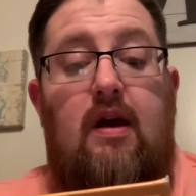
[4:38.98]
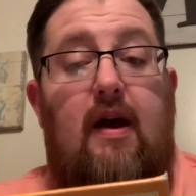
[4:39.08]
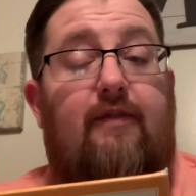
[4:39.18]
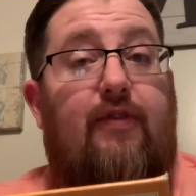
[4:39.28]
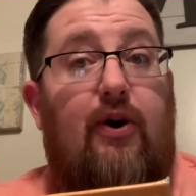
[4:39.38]

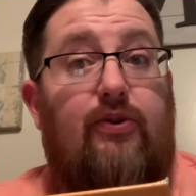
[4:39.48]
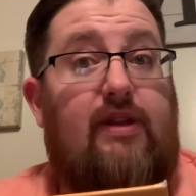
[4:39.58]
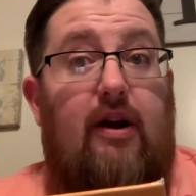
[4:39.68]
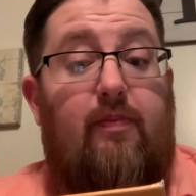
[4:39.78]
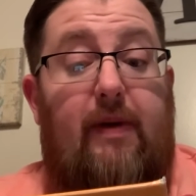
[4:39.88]
If those
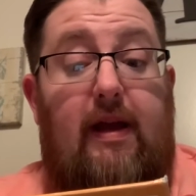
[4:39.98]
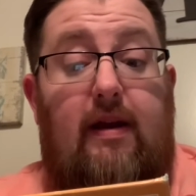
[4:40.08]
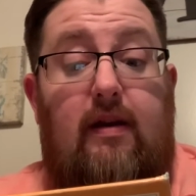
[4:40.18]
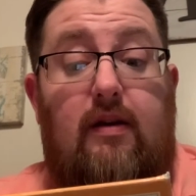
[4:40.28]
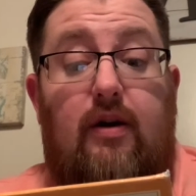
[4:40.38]
that are
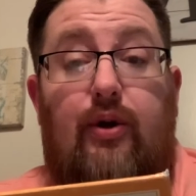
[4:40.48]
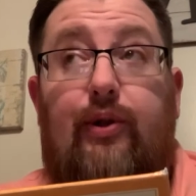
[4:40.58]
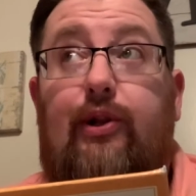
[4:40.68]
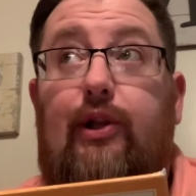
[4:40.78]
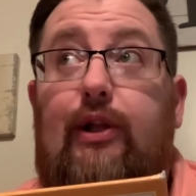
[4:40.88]
bitten
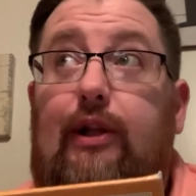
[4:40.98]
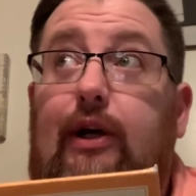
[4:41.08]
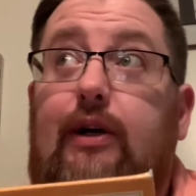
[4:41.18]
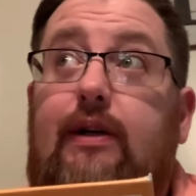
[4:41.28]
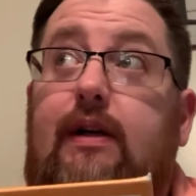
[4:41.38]

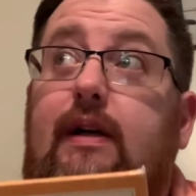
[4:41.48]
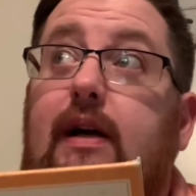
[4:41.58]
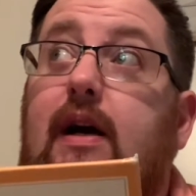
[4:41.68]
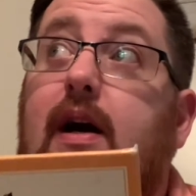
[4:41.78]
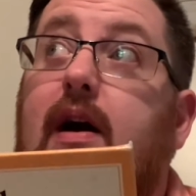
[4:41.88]
look
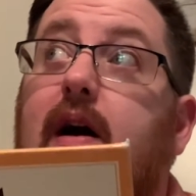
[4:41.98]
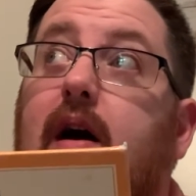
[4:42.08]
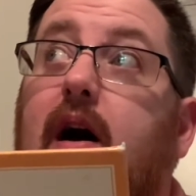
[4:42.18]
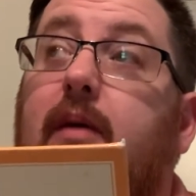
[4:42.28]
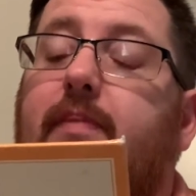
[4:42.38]

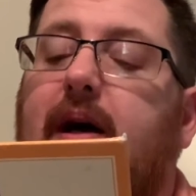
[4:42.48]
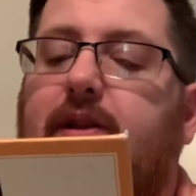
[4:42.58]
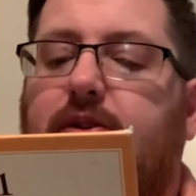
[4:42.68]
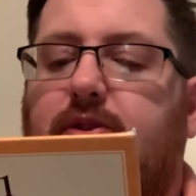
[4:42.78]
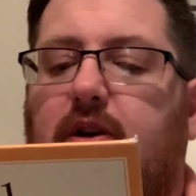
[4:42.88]
up at
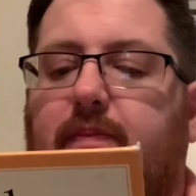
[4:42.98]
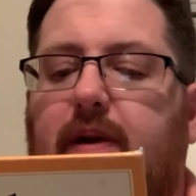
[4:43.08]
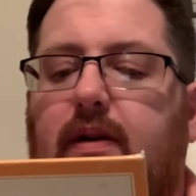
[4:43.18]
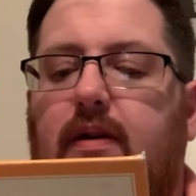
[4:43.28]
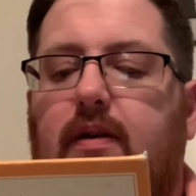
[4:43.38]
the serpent